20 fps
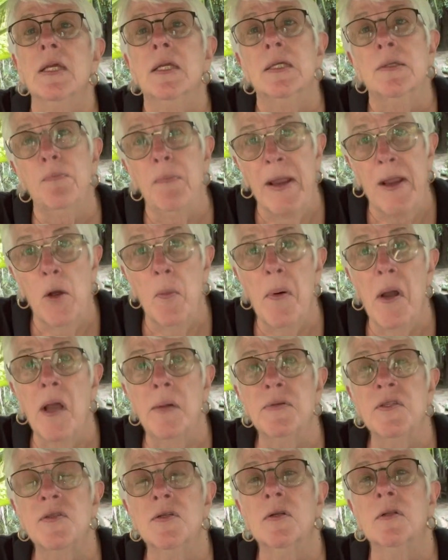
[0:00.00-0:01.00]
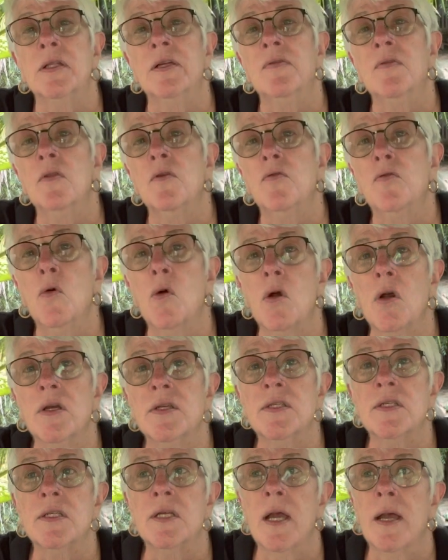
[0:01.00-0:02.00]
baobabs still live in the
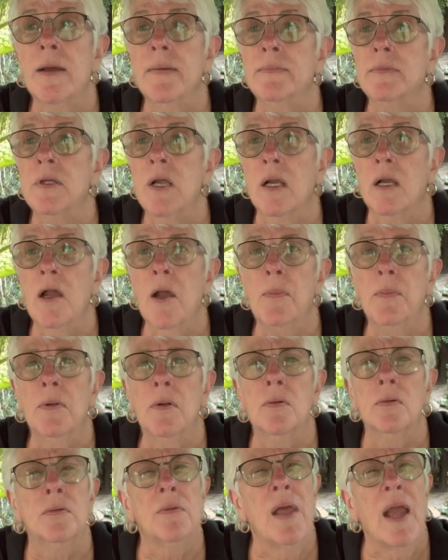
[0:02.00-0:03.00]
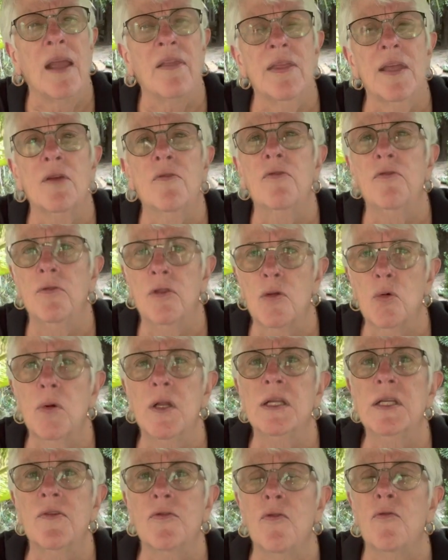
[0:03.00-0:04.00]
forest. A couple, I think,
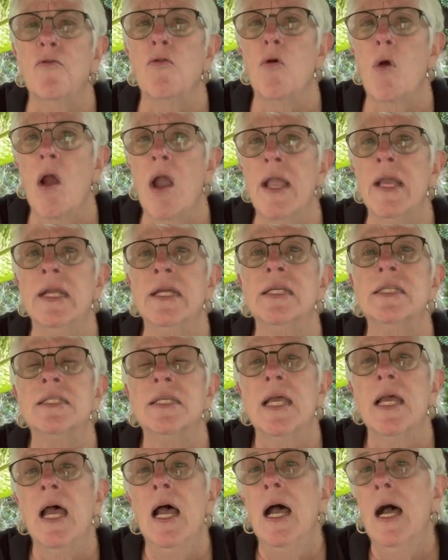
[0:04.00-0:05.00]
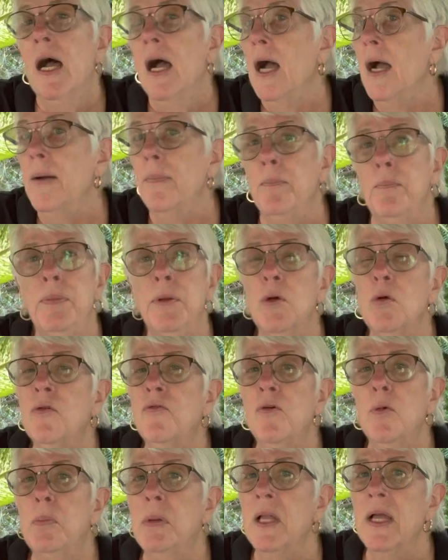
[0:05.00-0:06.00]
3 different varieties.
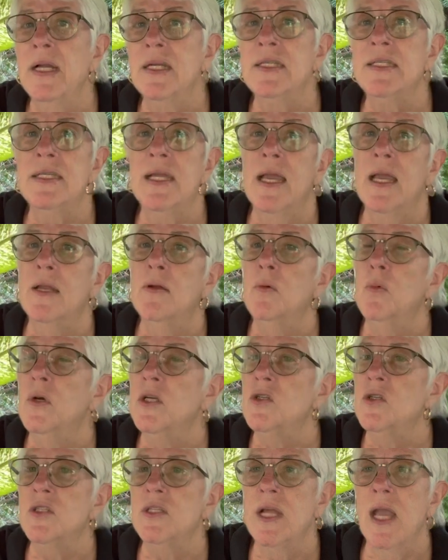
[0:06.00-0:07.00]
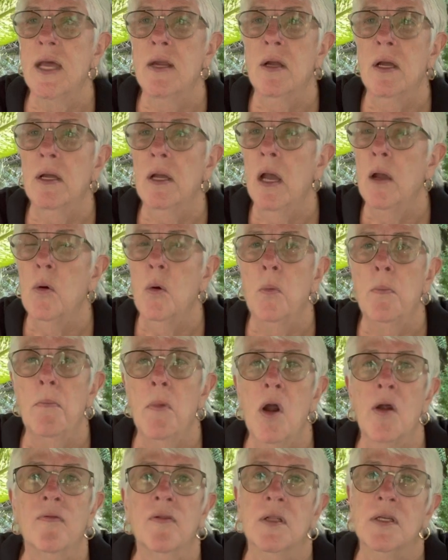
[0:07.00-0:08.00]
Beautiful place, and we just had a
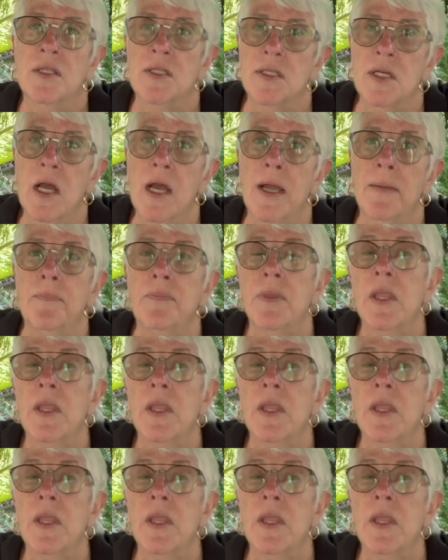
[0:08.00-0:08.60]
marvelous time.